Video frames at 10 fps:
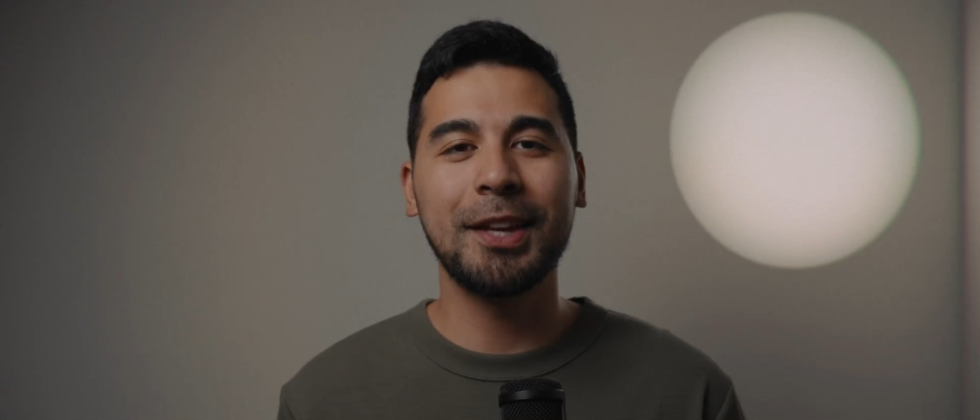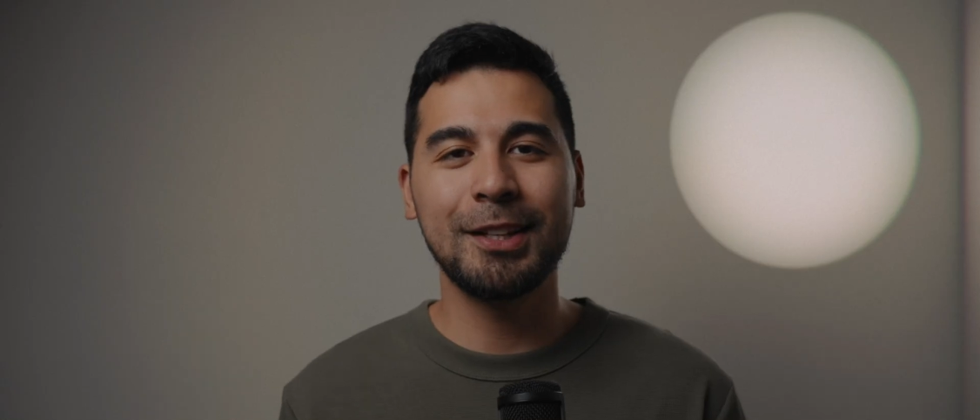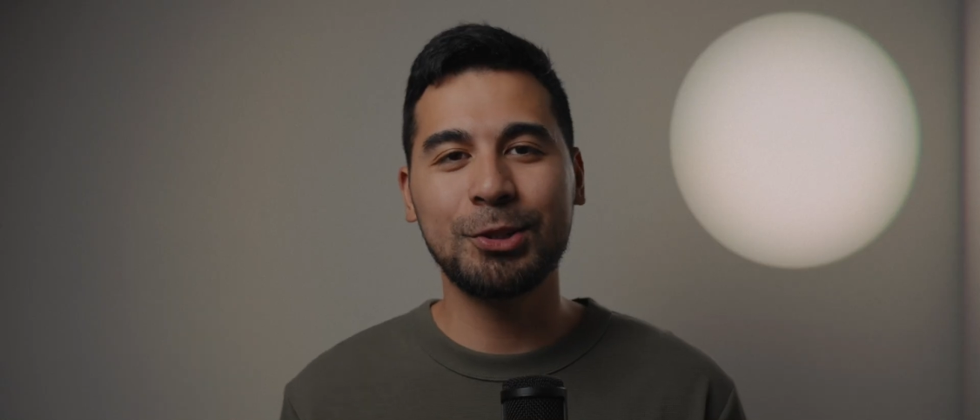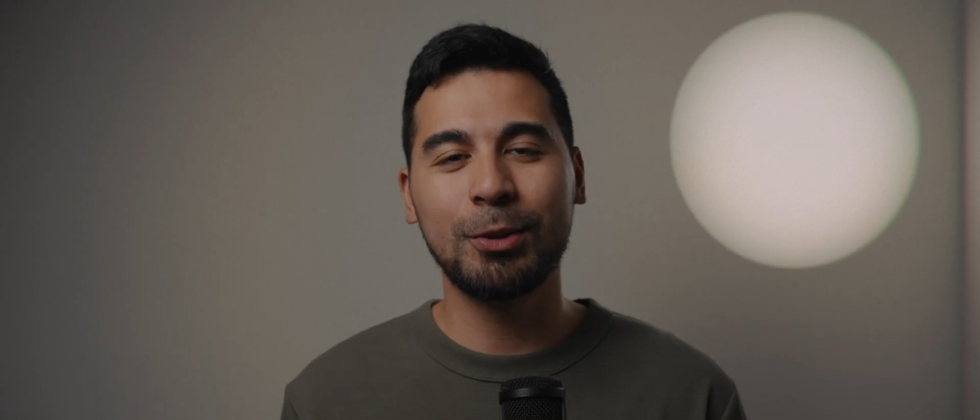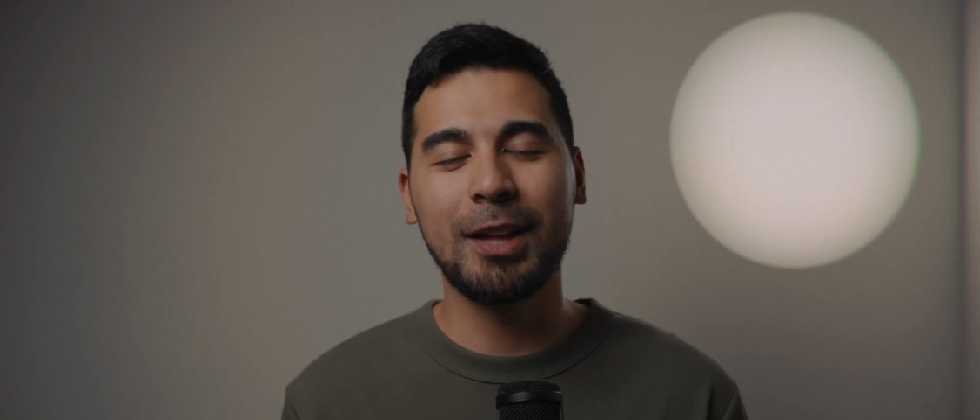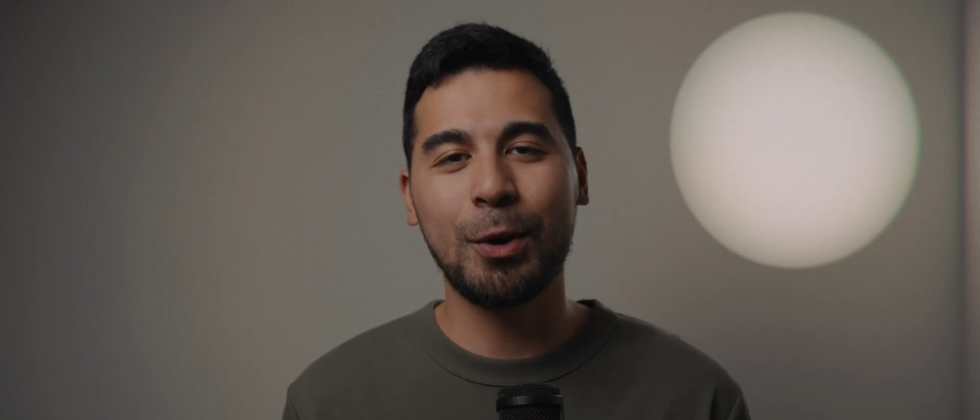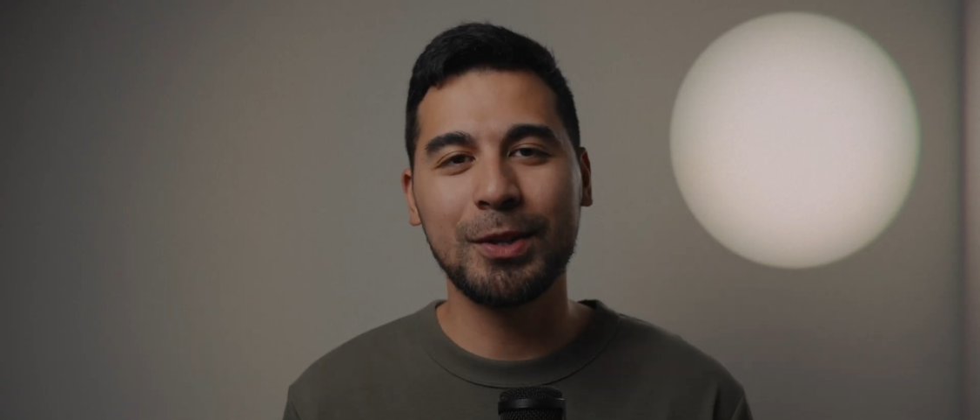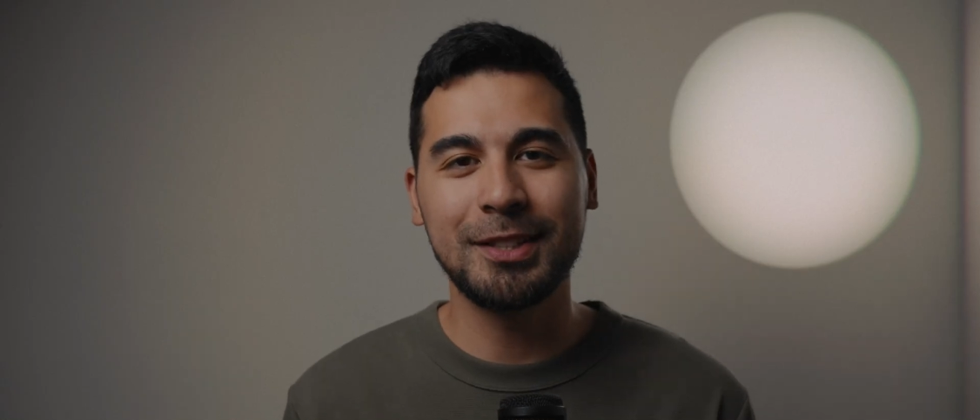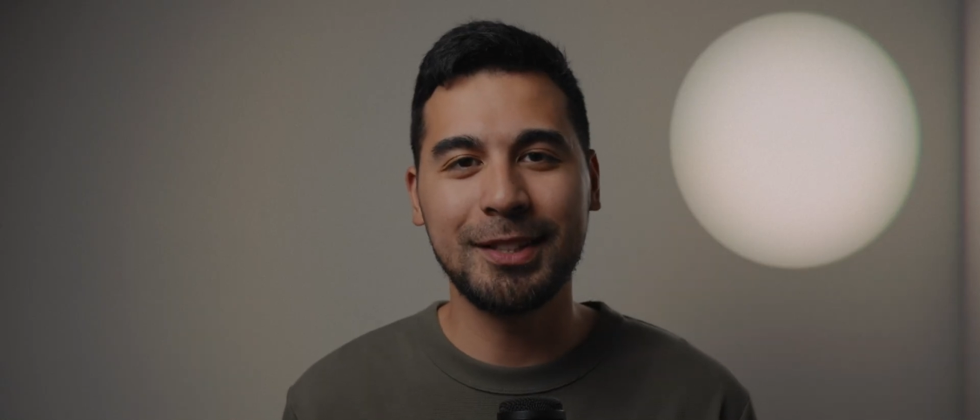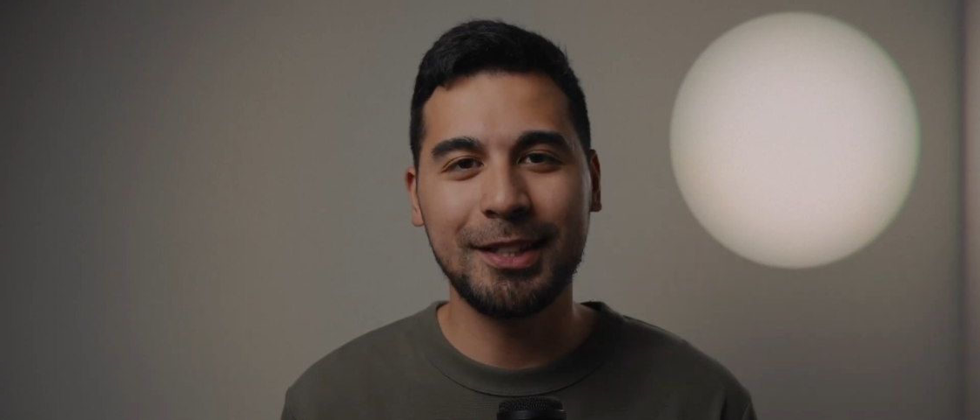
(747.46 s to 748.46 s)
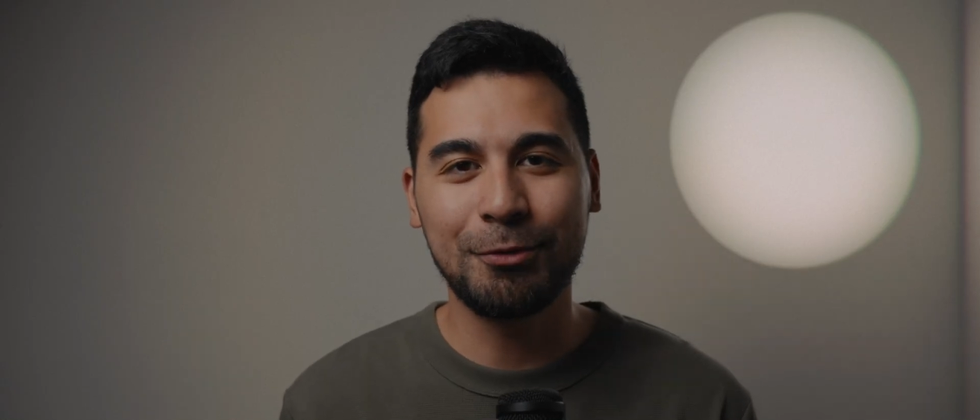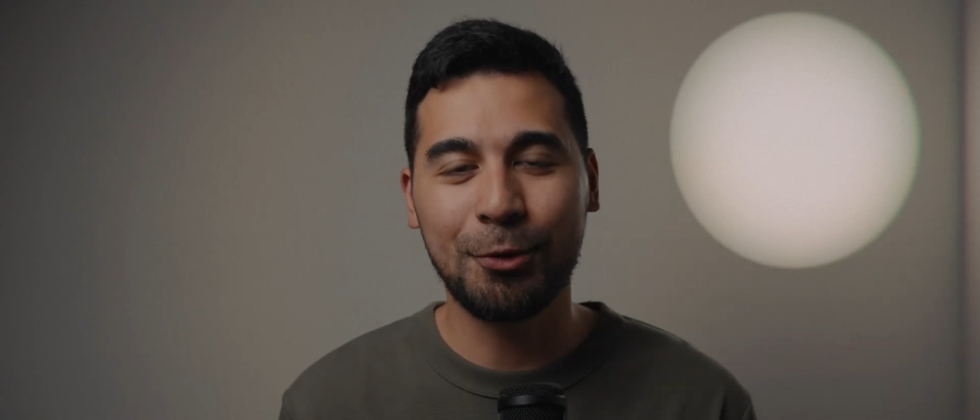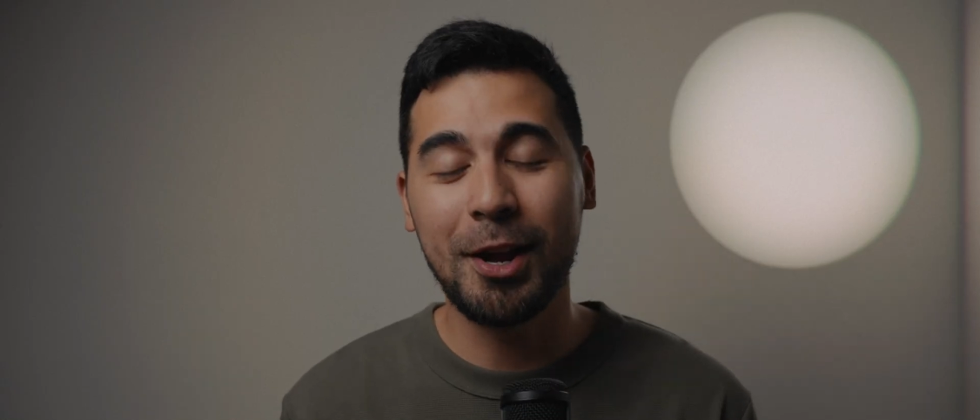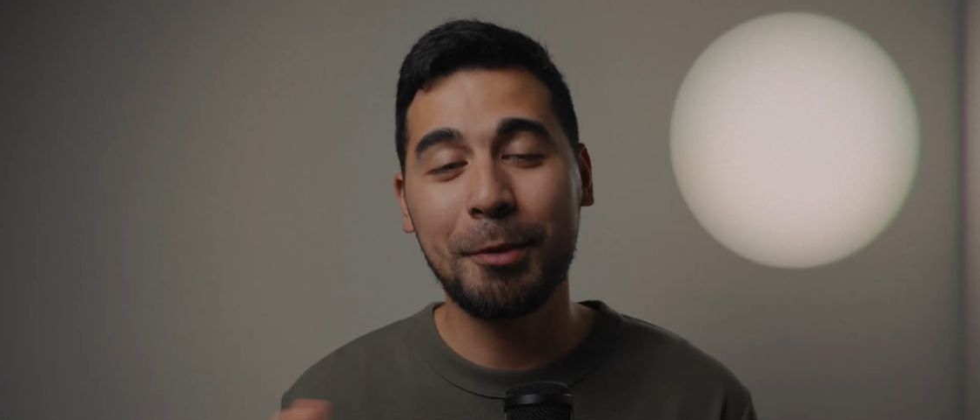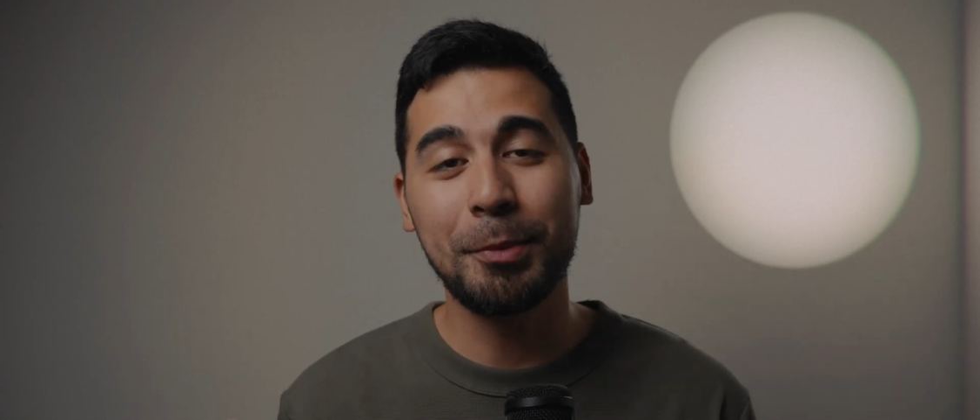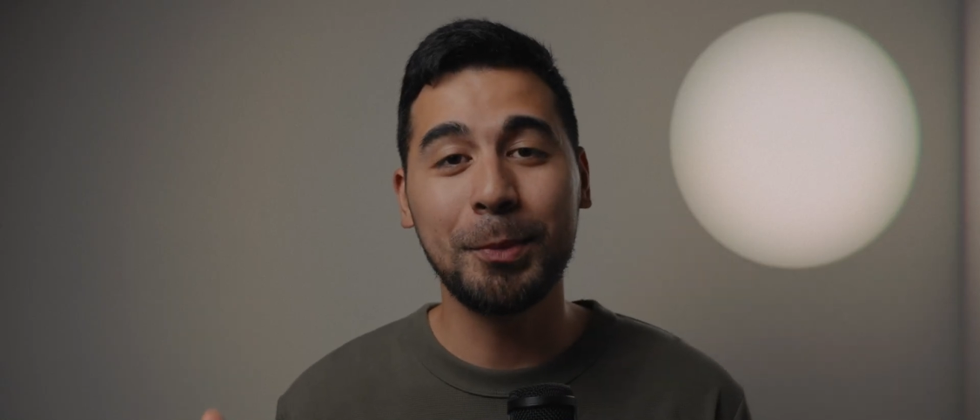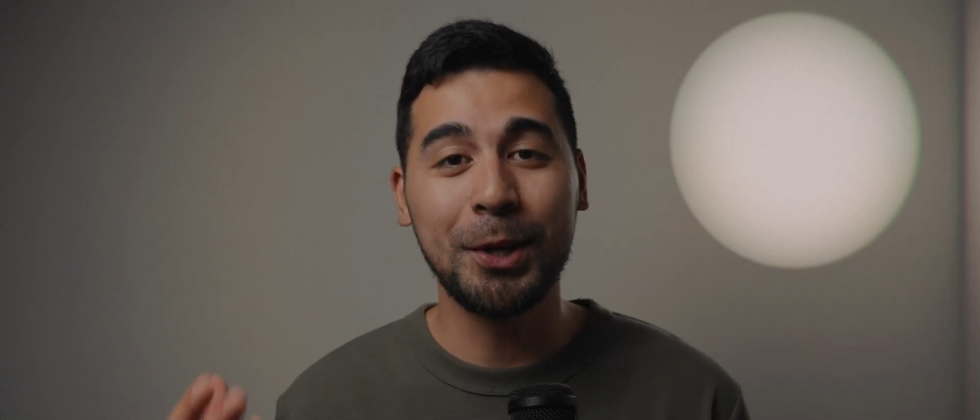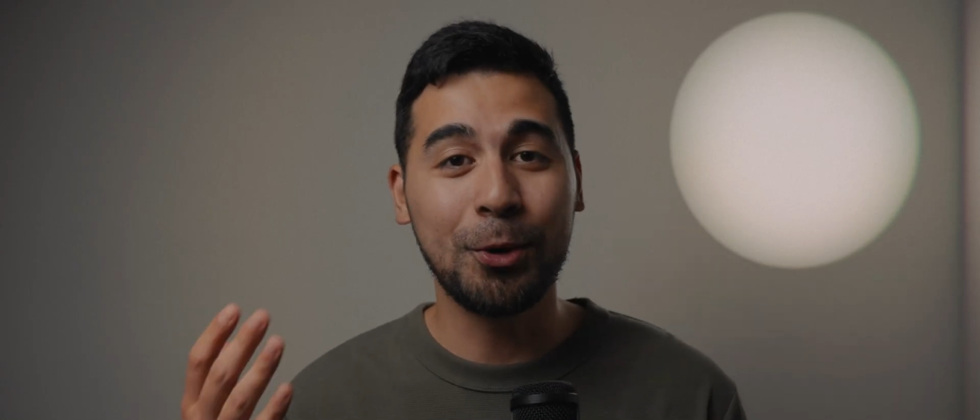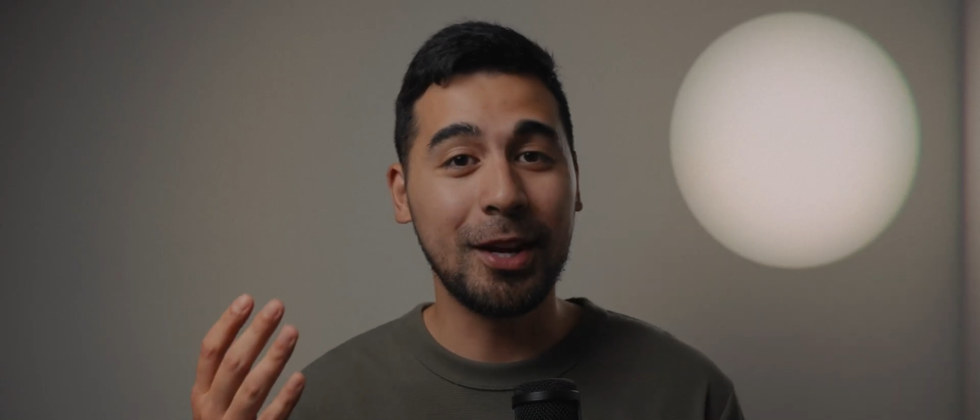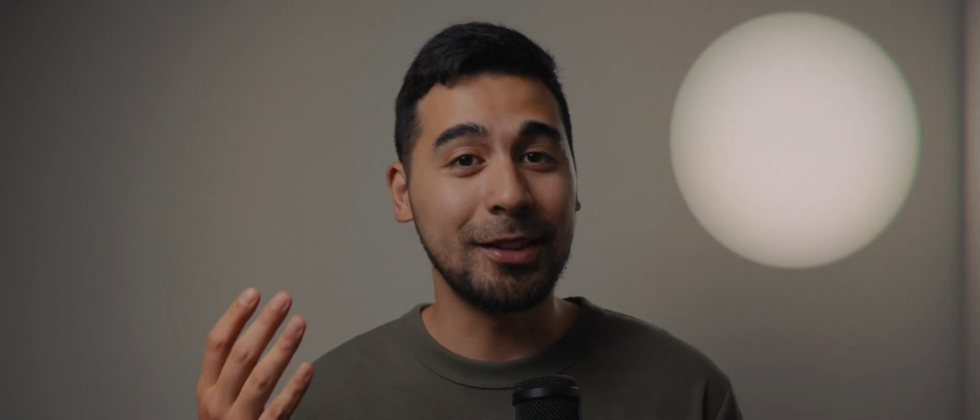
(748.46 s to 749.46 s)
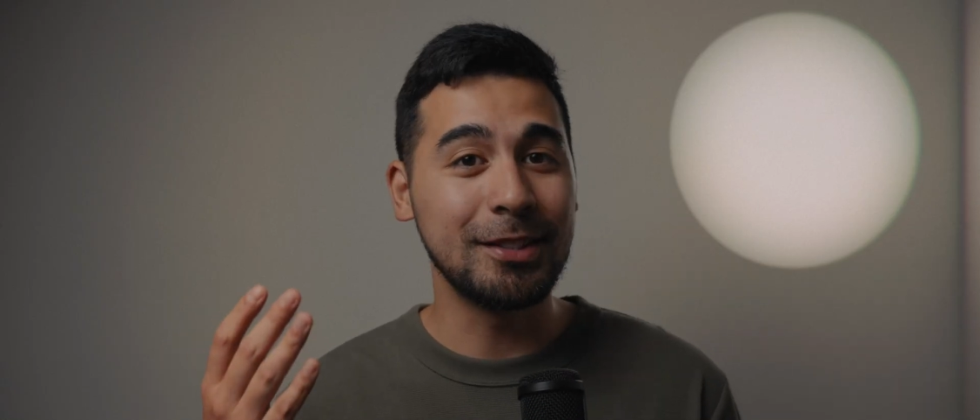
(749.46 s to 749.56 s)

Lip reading: thanks to Laowa for helping me create